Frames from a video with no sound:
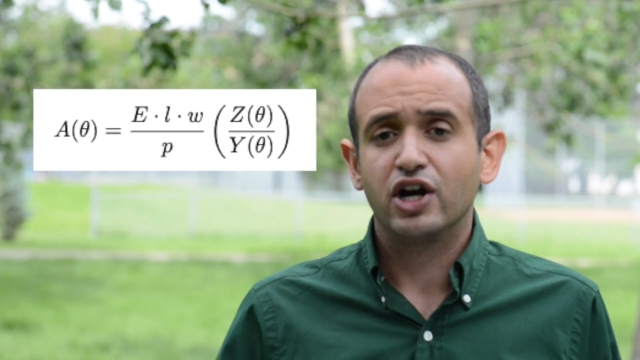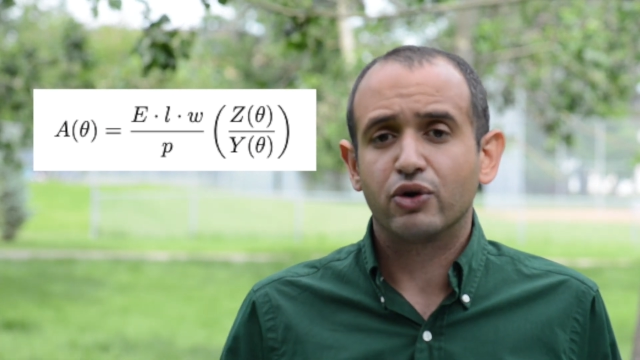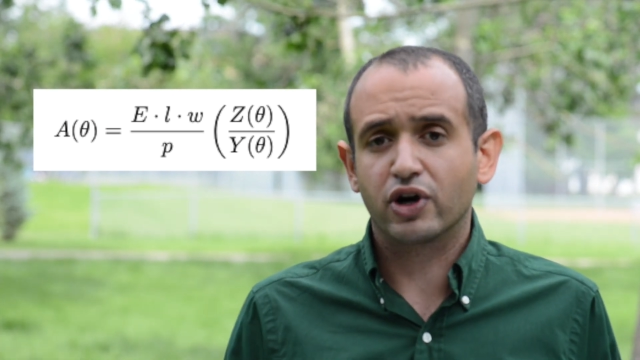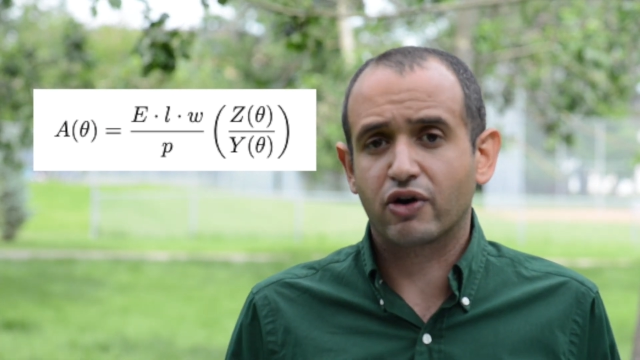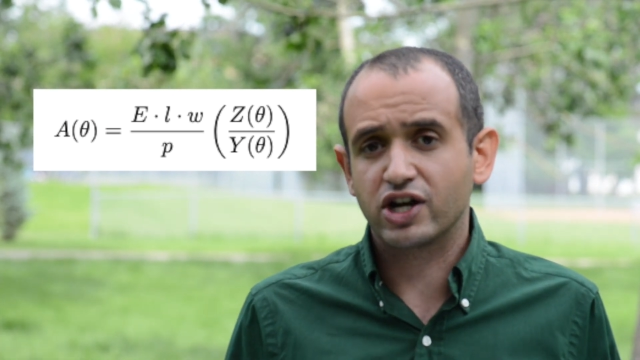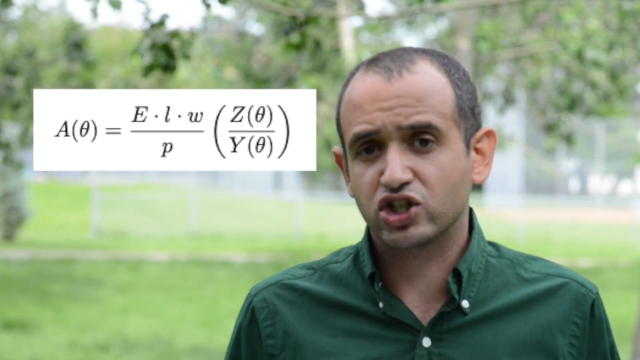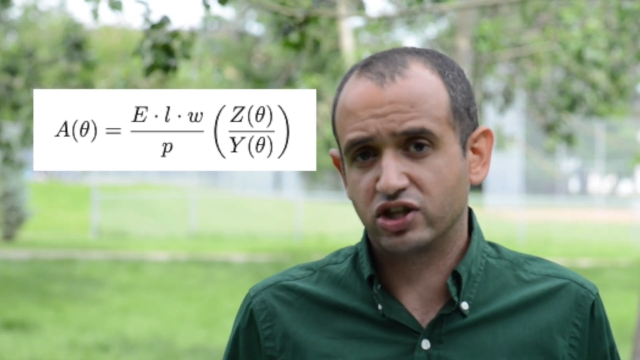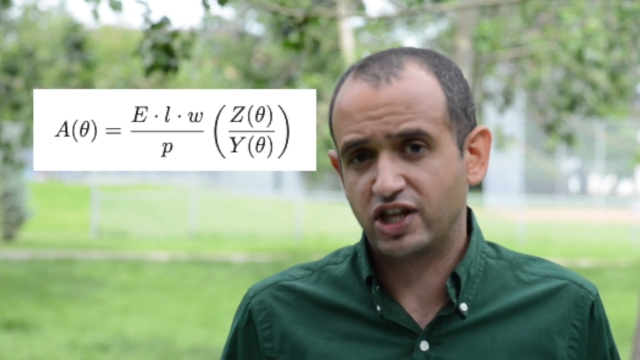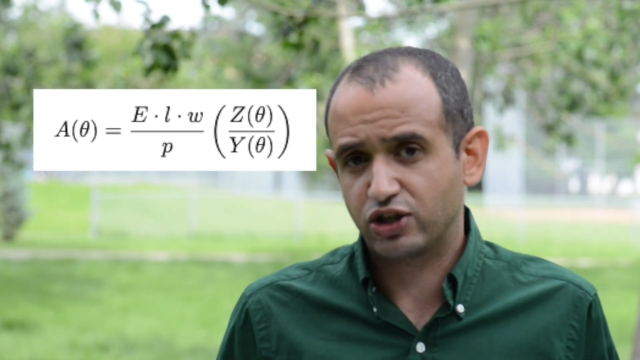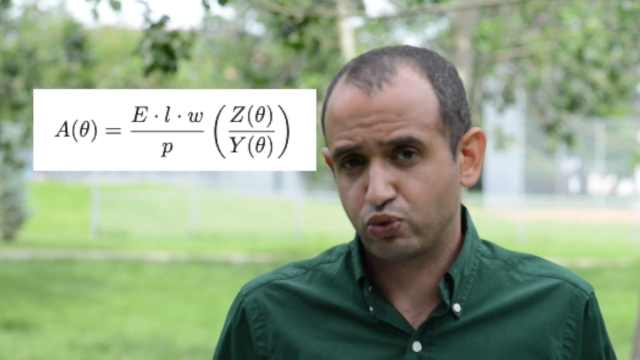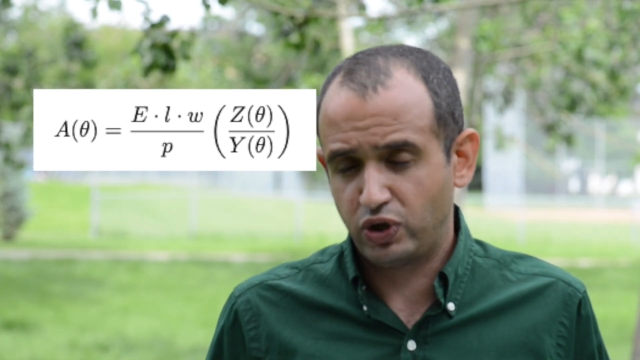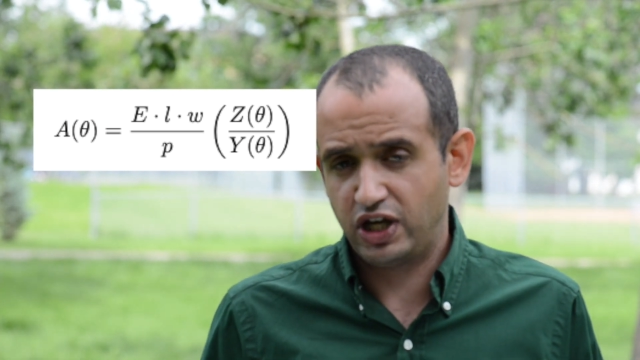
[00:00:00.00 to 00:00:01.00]
regression
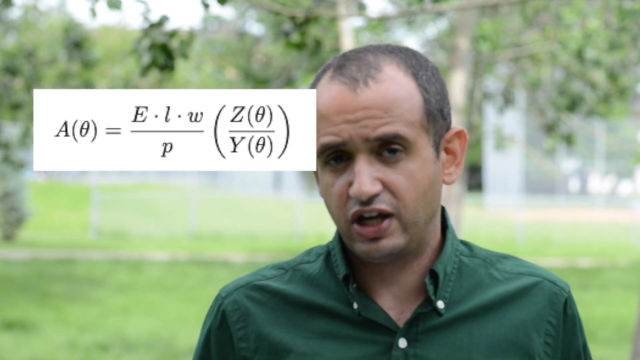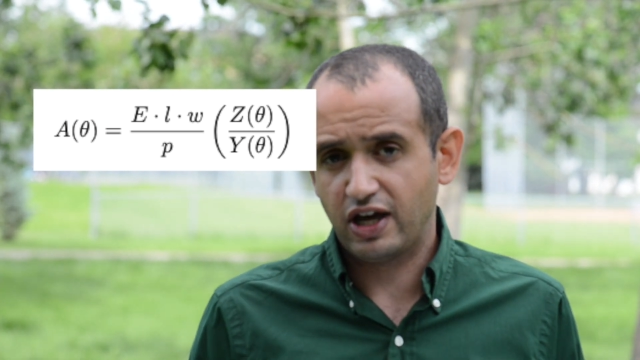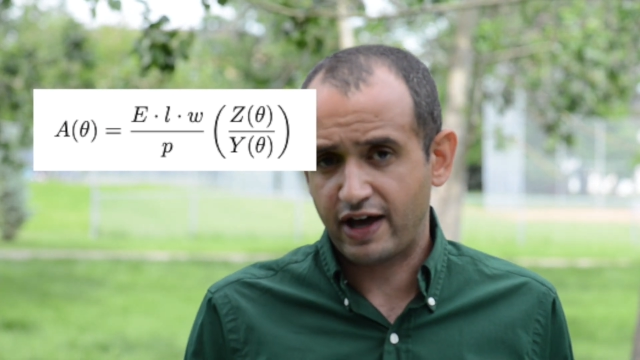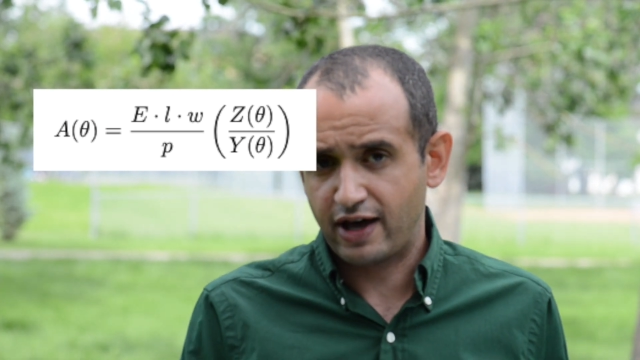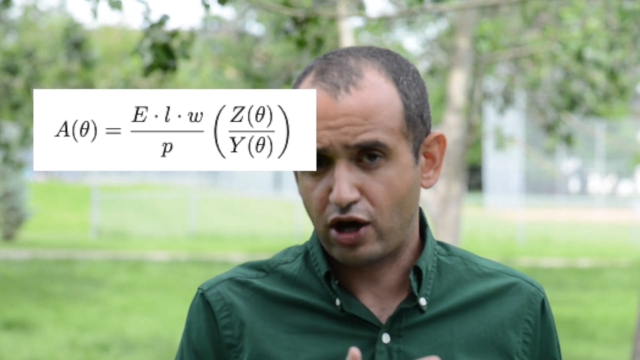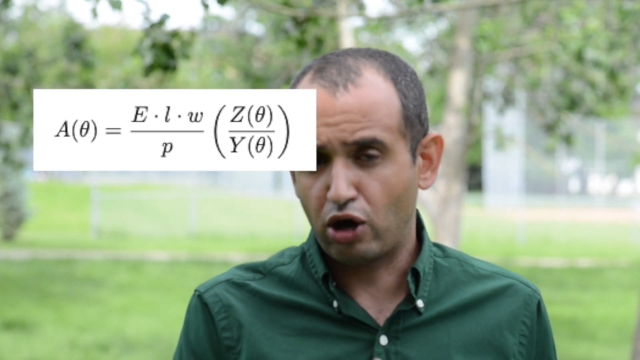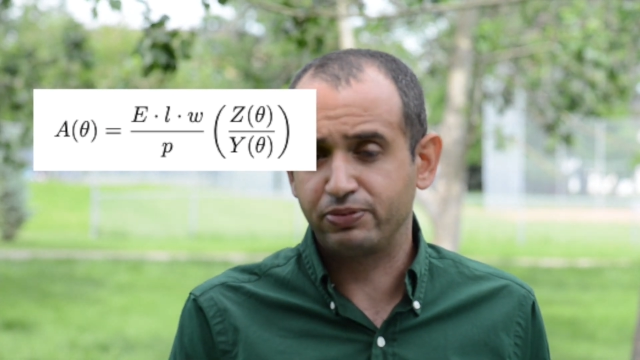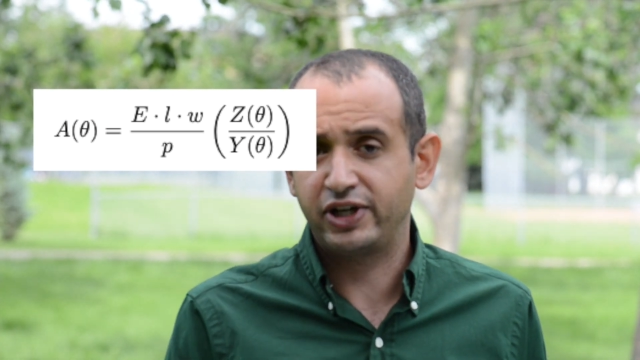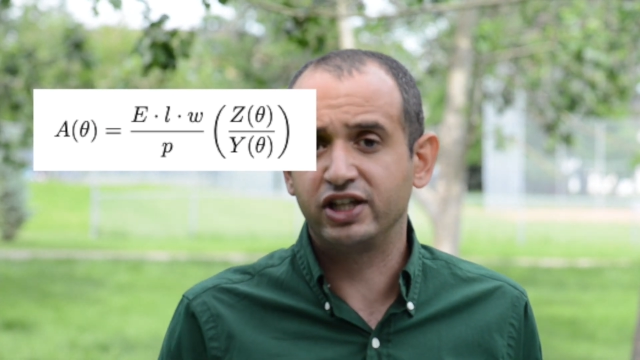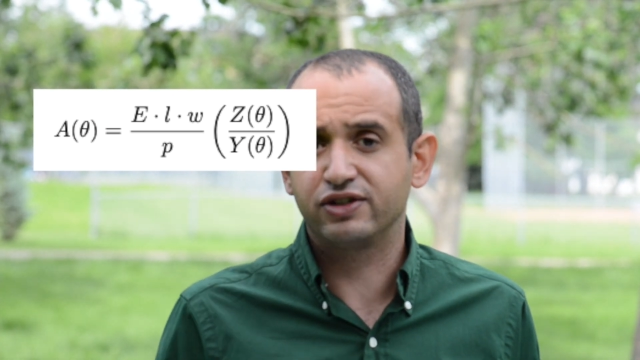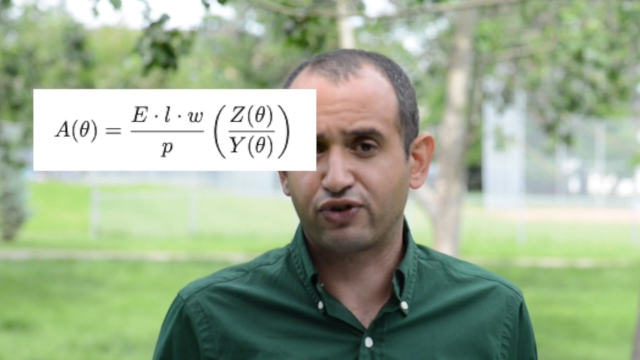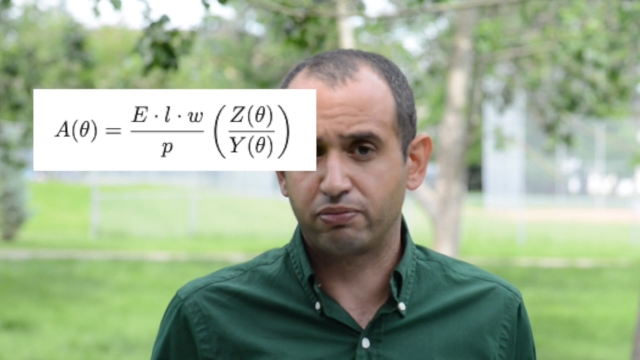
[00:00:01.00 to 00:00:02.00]
that we
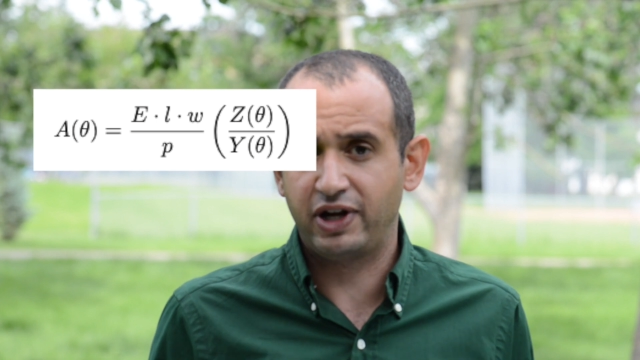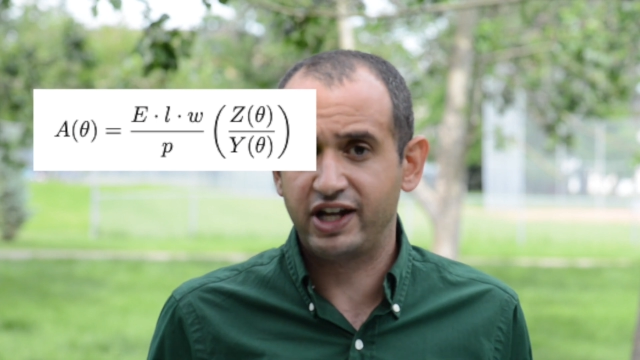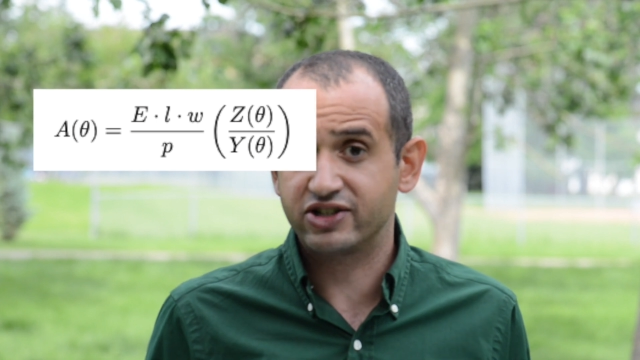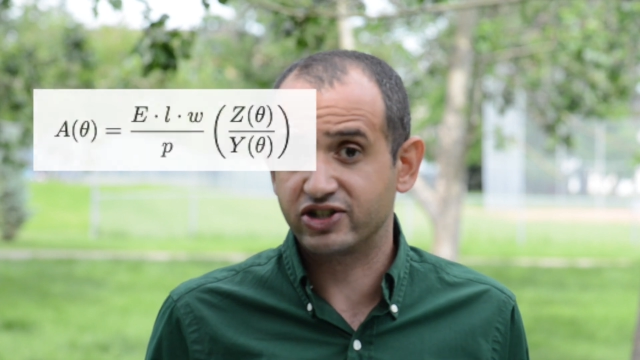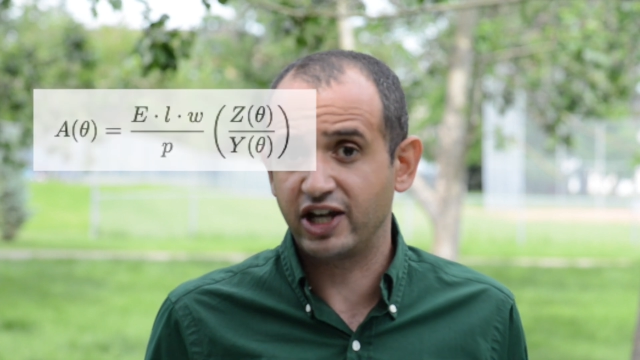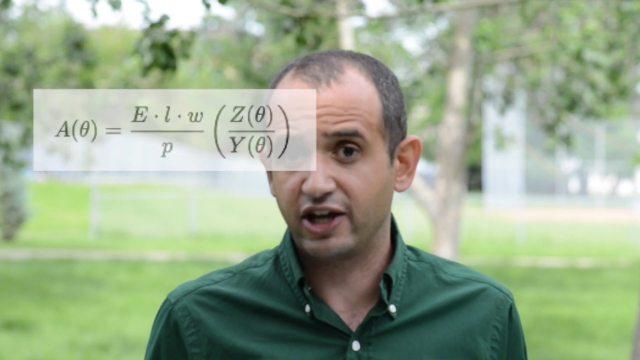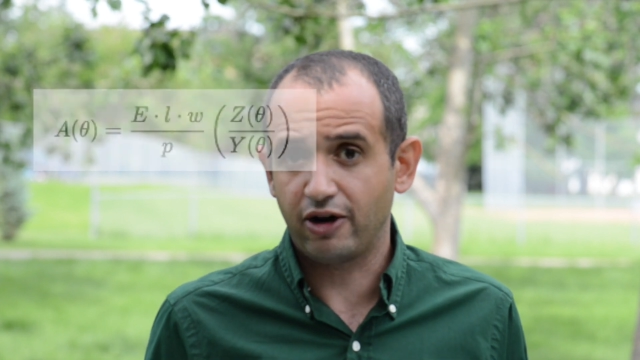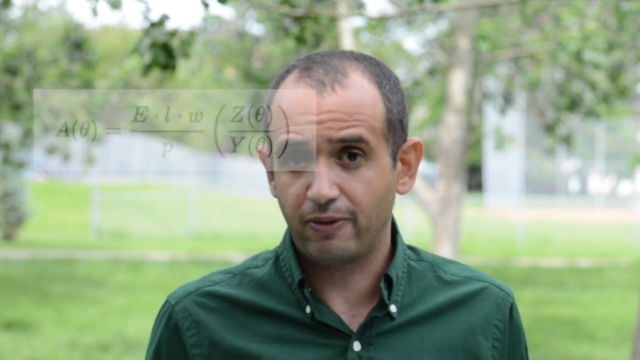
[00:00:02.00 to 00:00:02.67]
obtained from Nate's data.